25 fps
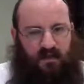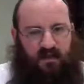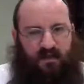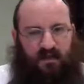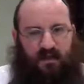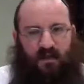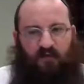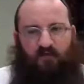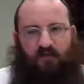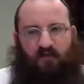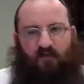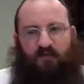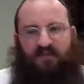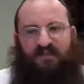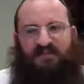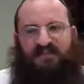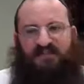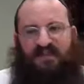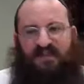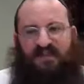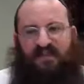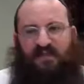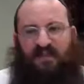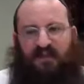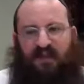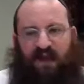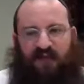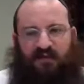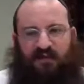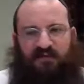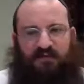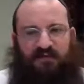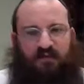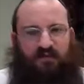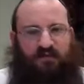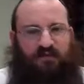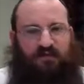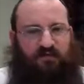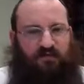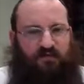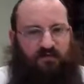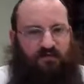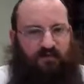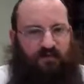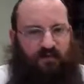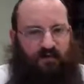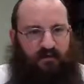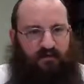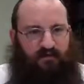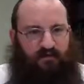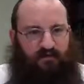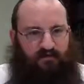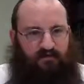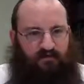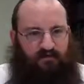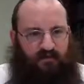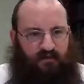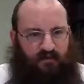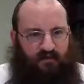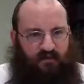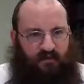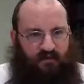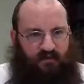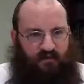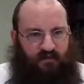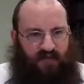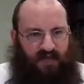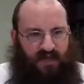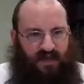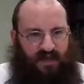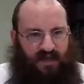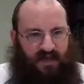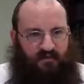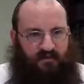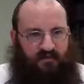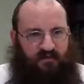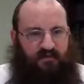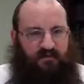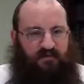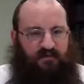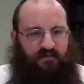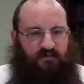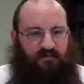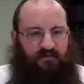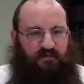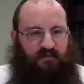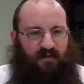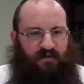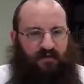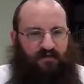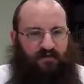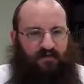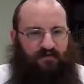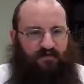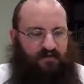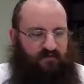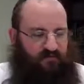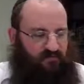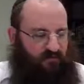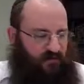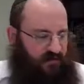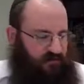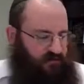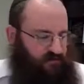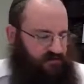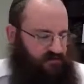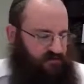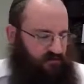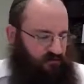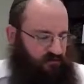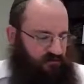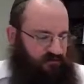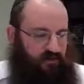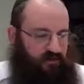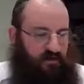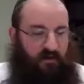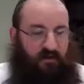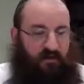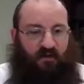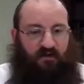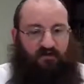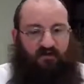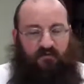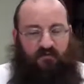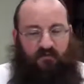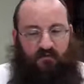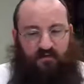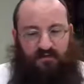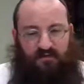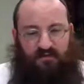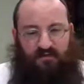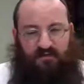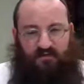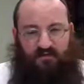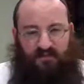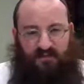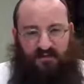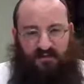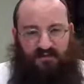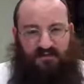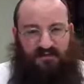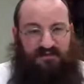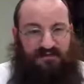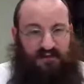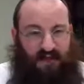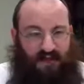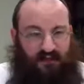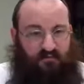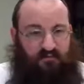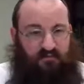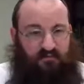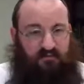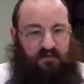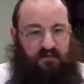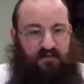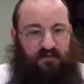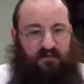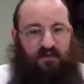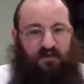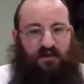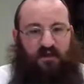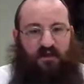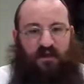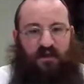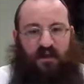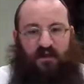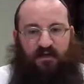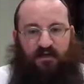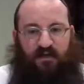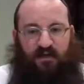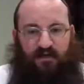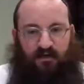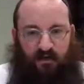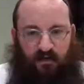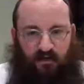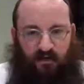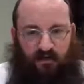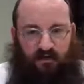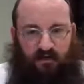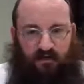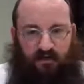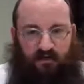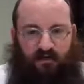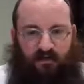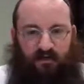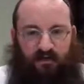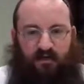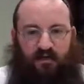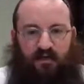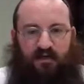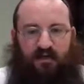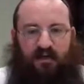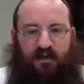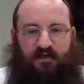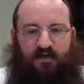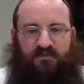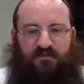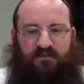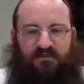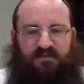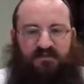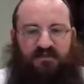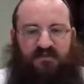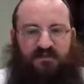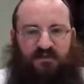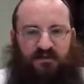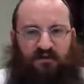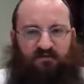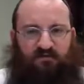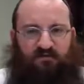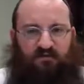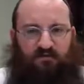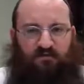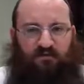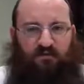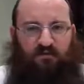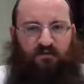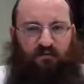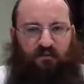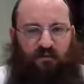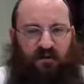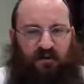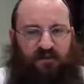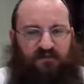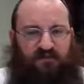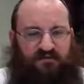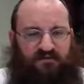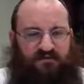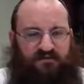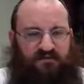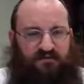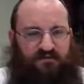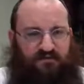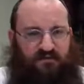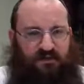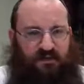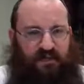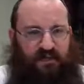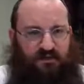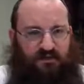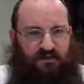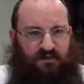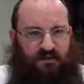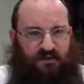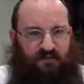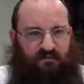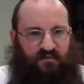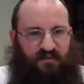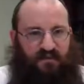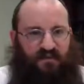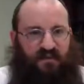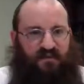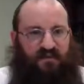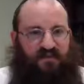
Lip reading: And when we say the analytical mind of Torah, or the analytical mind of the divine soul, of course it means Talmud and Halacha, and to discover new ways of serving Hashem